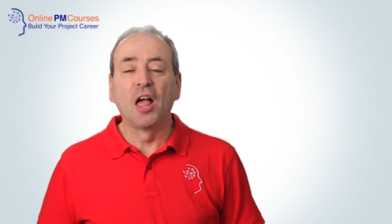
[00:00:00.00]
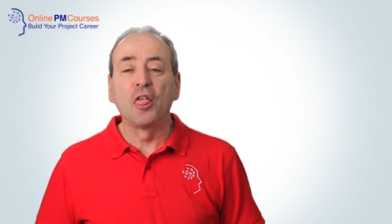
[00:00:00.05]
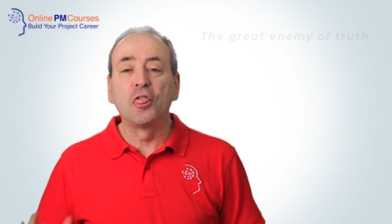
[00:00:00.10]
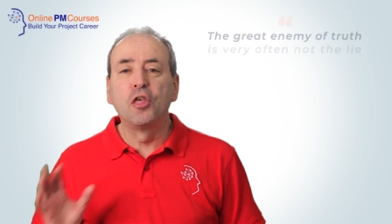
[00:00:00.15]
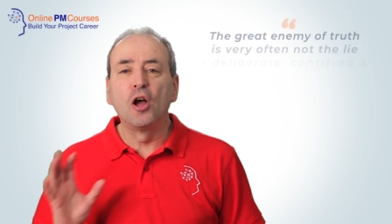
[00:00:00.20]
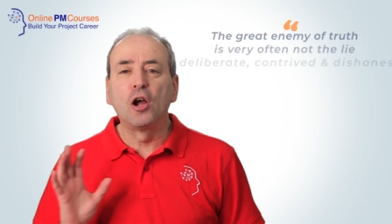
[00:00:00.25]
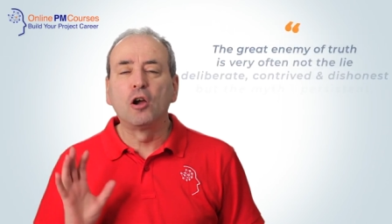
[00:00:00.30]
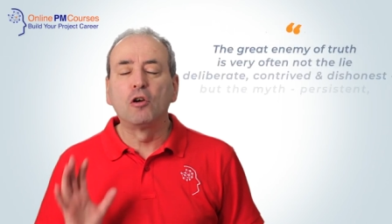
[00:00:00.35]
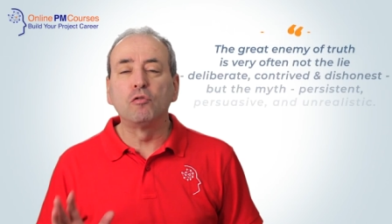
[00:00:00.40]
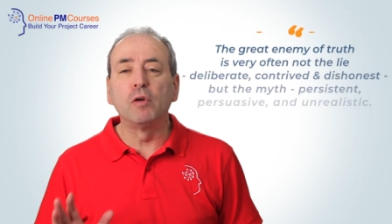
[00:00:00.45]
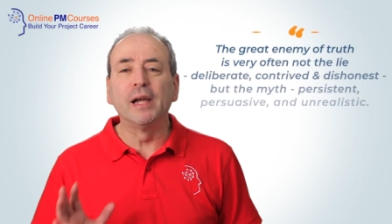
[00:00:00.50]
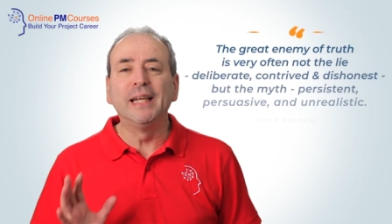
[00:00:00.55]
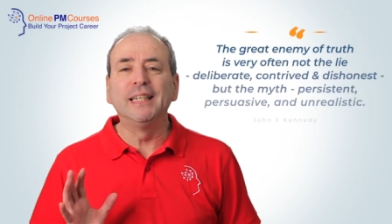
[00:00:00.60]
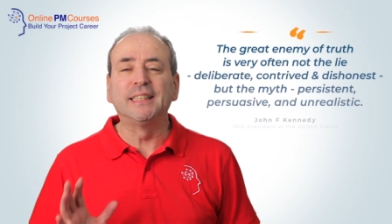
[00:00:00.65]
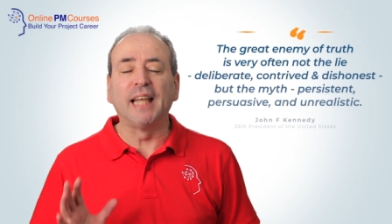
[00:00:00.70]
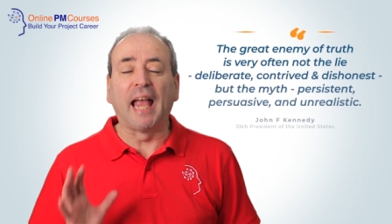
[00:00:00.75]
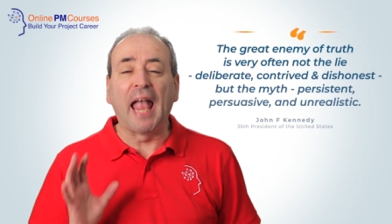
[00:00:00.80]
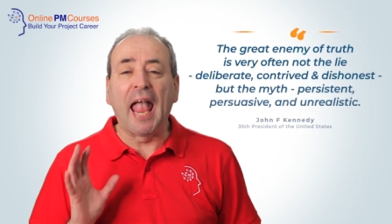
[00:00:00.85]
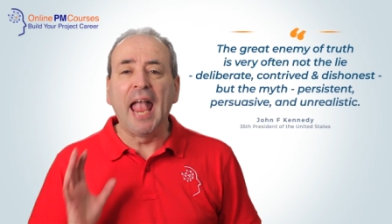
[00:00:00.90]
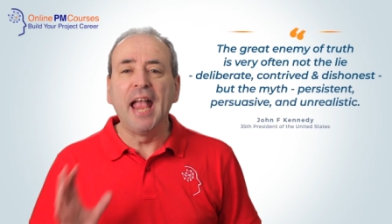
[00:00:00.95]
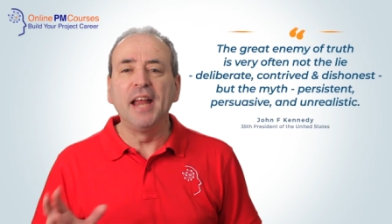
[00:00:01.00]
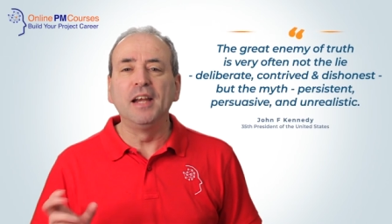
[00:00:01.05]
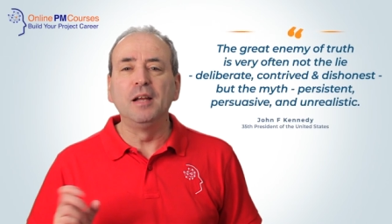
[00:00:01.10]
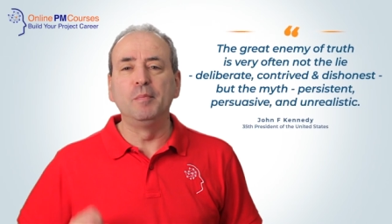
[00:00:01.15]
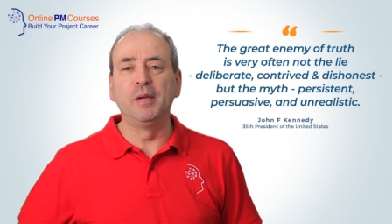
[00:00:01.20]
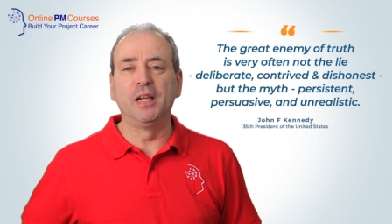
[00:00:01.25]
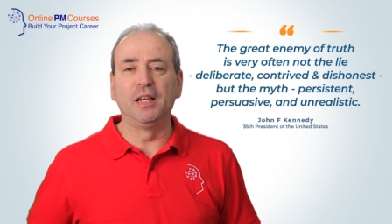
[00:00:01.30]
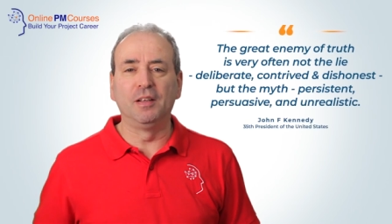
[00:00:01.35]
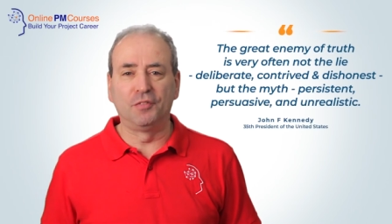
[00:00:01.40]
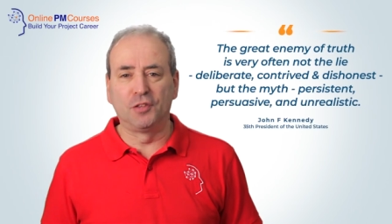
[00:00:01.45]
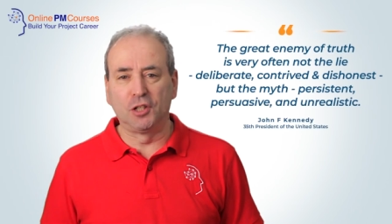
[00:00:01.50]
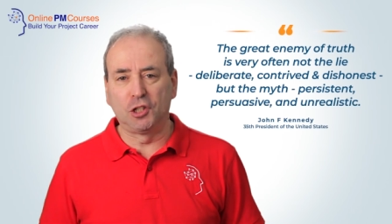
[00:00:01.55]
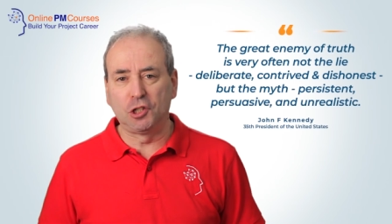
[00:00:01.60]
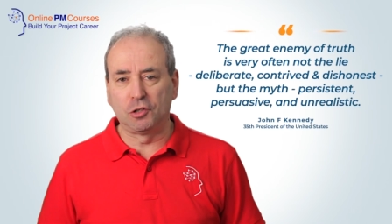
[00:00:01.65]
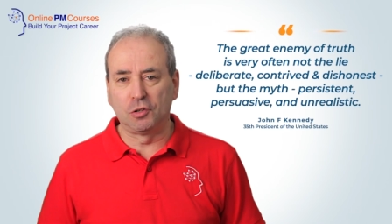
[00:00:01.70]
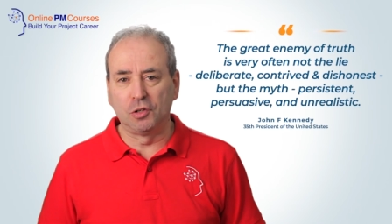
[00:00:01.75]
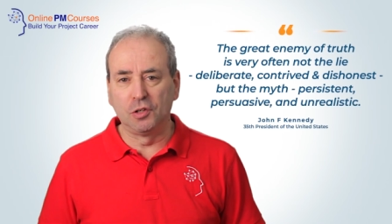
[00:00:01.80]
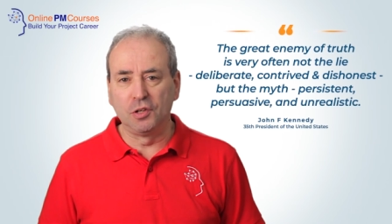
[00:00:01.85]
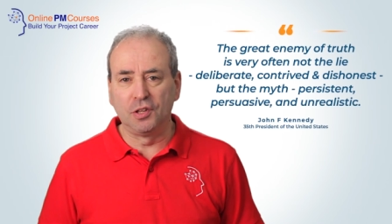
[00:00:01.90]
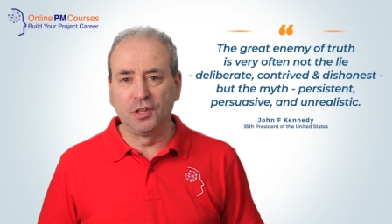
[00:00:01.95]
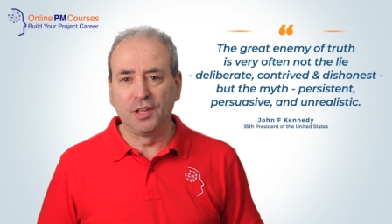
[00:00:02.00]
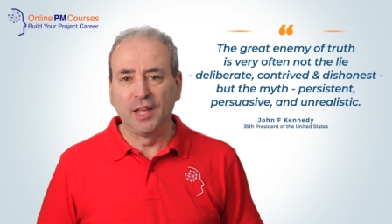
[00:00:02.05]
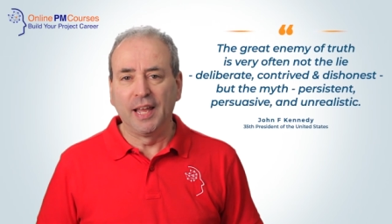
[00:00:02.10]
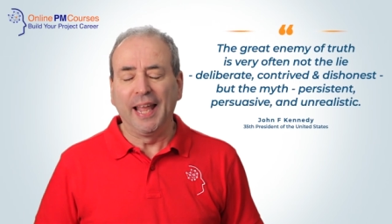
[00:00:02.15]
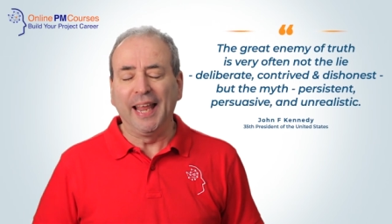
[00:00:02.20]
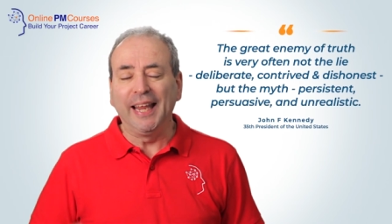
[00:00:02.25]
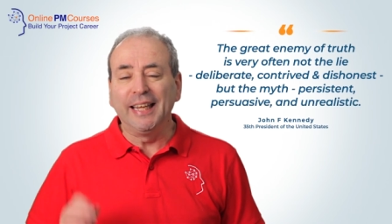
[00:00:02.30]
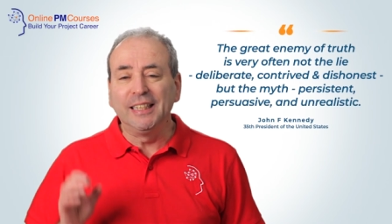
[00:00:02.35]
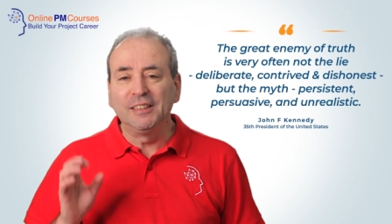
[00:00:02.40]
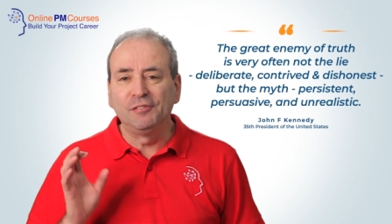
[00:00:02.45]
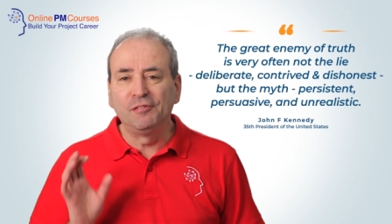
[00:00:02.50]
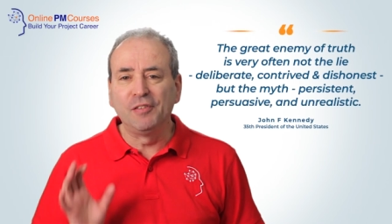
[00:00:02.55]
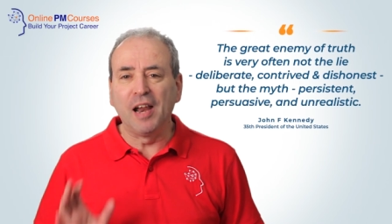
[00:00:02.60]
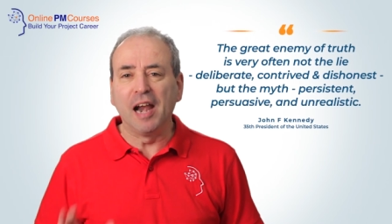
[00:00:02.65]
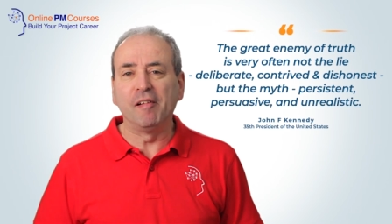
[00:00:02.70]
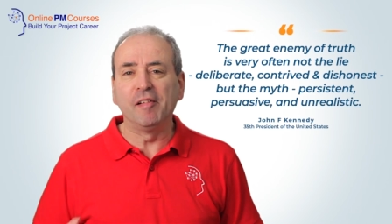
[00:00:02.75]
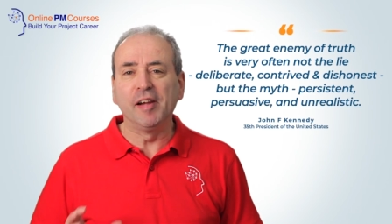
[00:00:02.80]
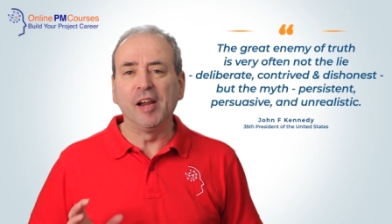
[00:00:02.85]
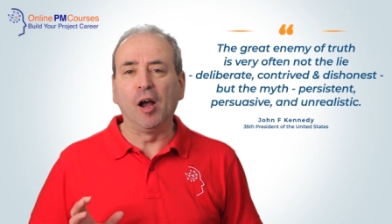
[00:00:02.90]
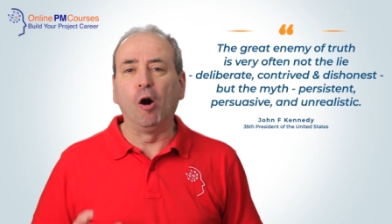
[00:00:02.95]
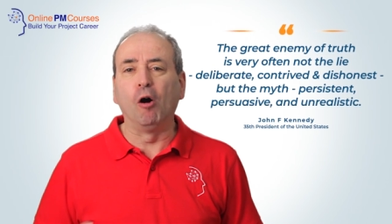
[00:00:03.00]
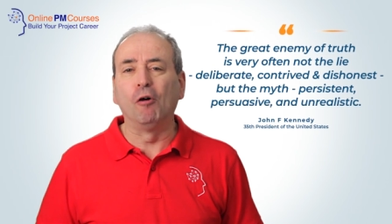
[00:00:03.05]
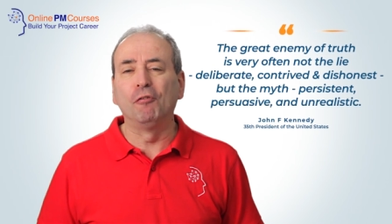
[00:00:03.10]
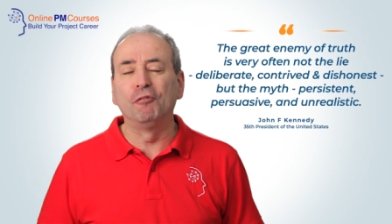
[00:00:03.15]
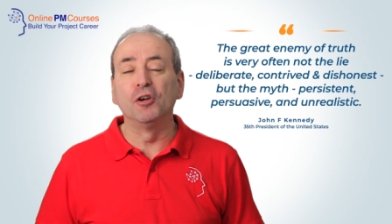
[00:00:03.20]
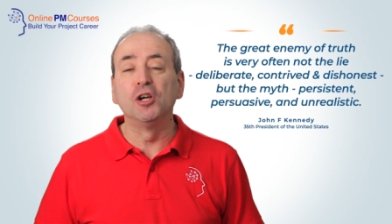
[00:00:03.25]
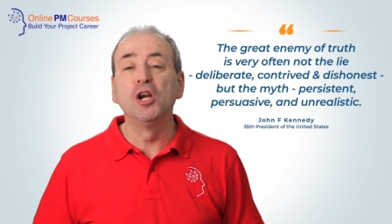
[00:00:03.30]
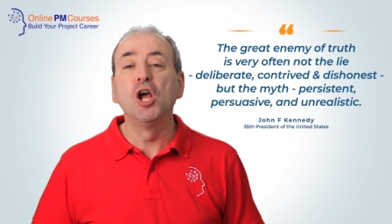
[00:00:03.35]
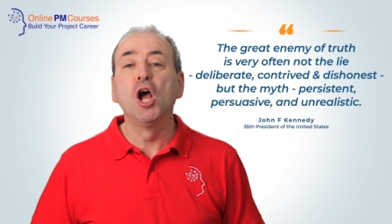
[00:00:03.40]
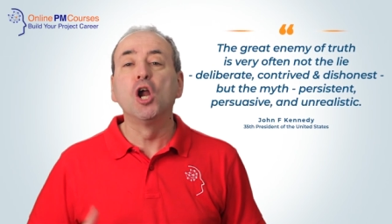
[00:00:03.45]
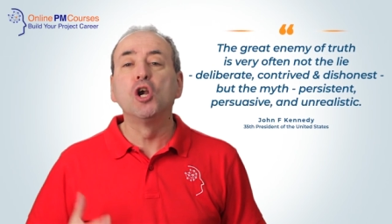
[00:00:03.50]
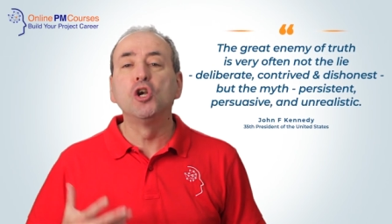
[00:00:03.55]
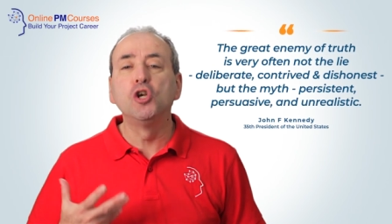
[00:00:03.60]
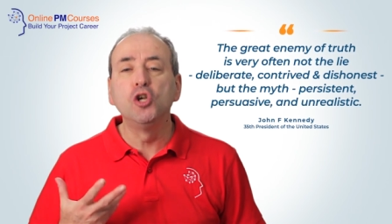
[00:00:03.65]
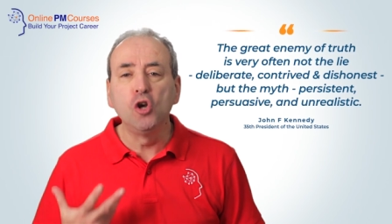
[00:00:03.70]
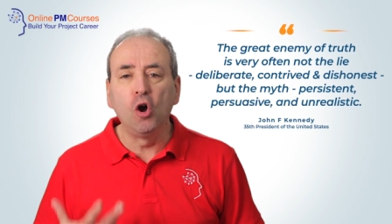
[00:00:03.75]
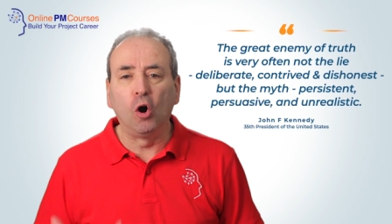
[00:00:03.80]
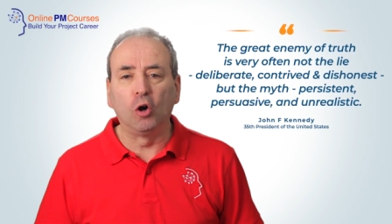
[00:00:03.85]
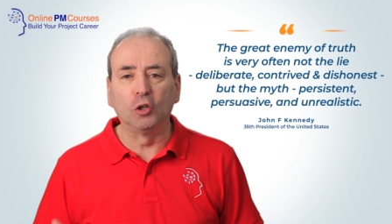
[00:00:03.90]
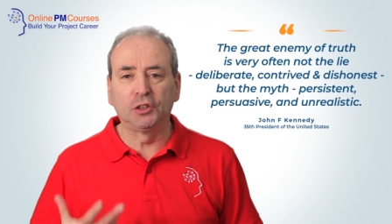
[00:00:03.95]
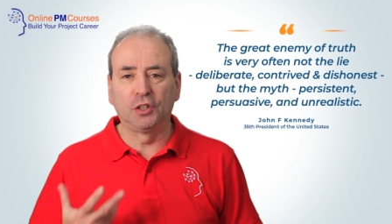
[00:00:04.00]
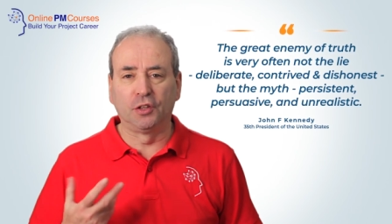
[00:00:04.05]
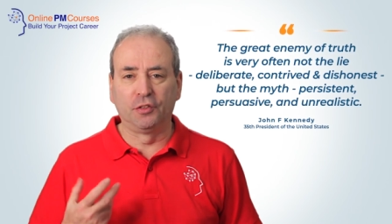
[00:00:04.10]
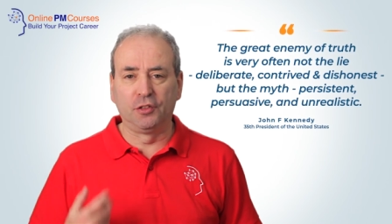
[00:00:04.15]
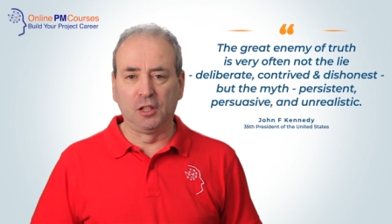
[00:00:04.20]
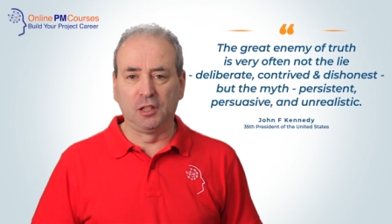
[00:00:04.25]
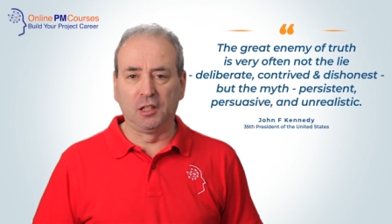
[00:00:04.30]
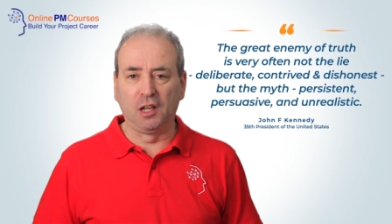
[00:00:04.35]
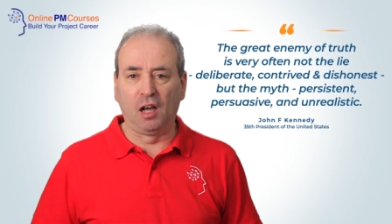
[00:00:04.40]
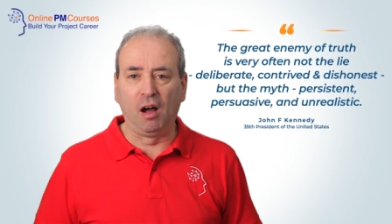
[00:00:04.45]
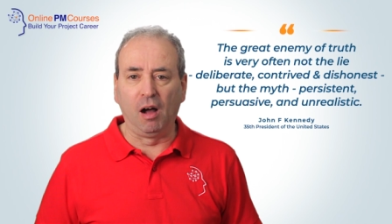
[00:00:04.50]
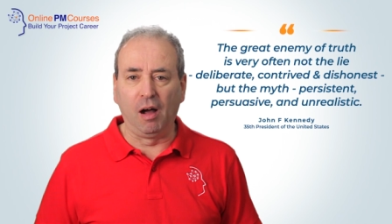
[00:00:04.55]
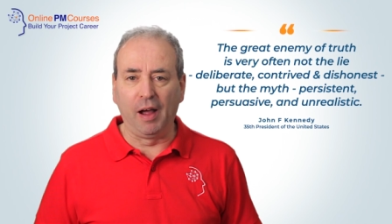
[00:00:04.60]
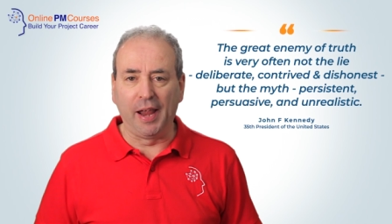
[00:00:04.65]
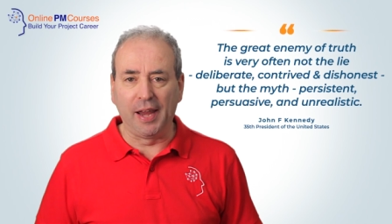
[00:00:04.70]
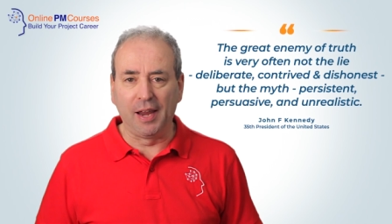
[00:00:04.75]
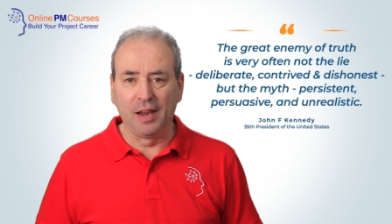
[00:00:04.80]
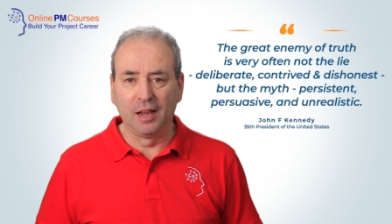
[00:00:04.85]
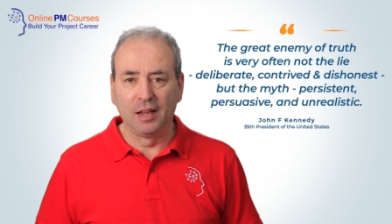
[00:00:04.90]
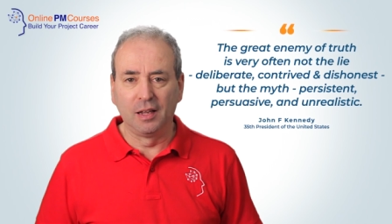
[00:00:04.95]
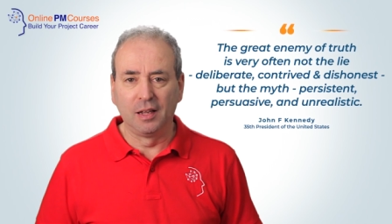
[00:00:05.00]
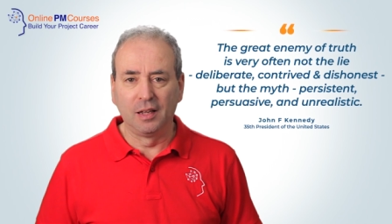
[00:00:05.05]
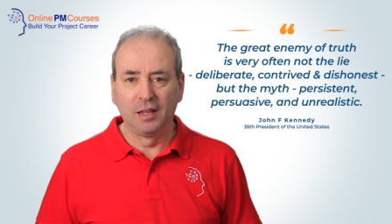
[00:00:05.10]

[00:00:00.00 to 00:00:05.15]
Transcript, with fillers: The great enemy of the truth is very often not the lie,